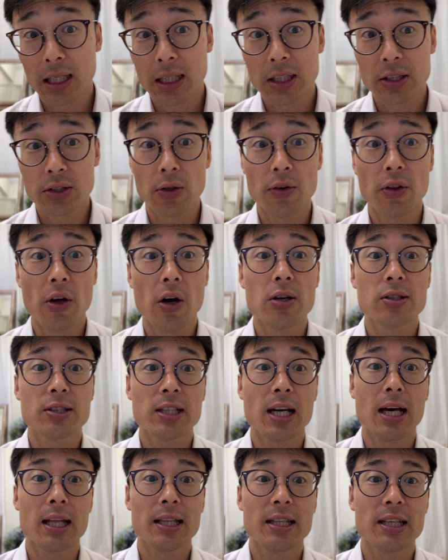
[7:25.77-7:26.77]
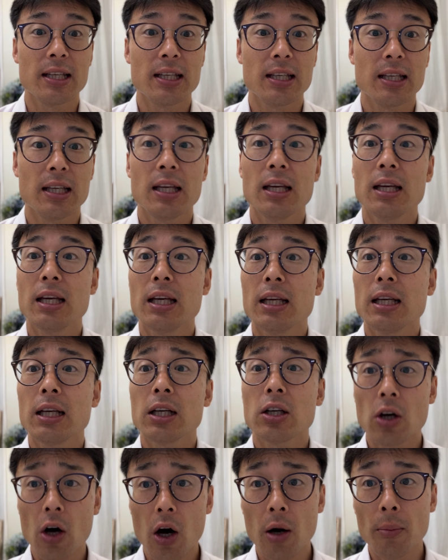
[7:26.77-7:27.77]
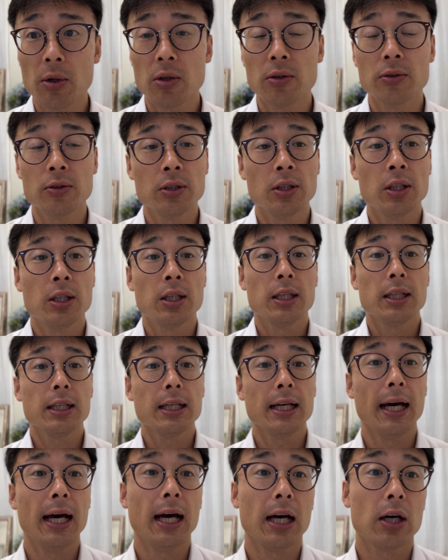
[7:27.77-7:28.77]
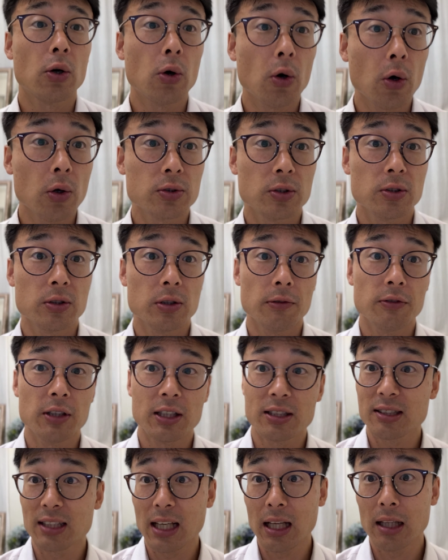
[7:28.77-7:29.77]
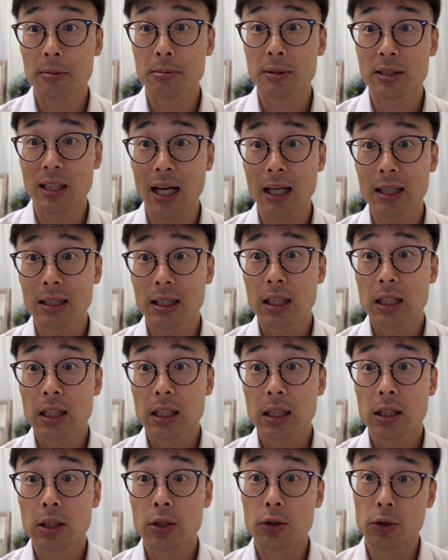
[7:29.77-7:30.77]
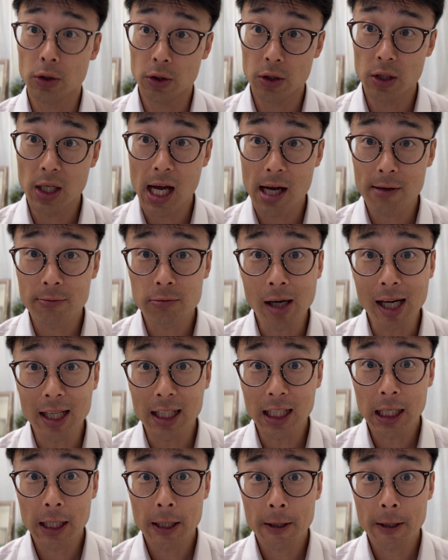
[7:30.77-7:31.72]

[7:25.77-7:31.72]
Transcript: So those are the common causes of the scalloped tongue. Do you have one?